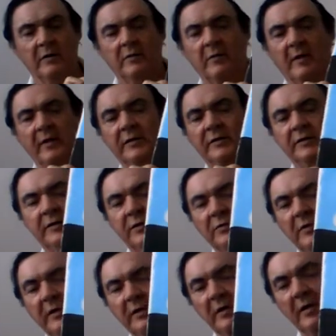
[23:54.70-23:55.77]
Right
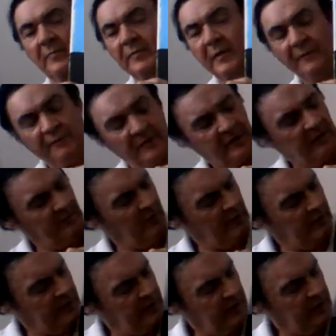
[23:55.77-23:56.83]
straight up the
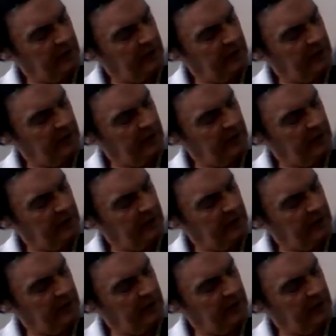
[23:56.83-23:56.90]
fingerboard.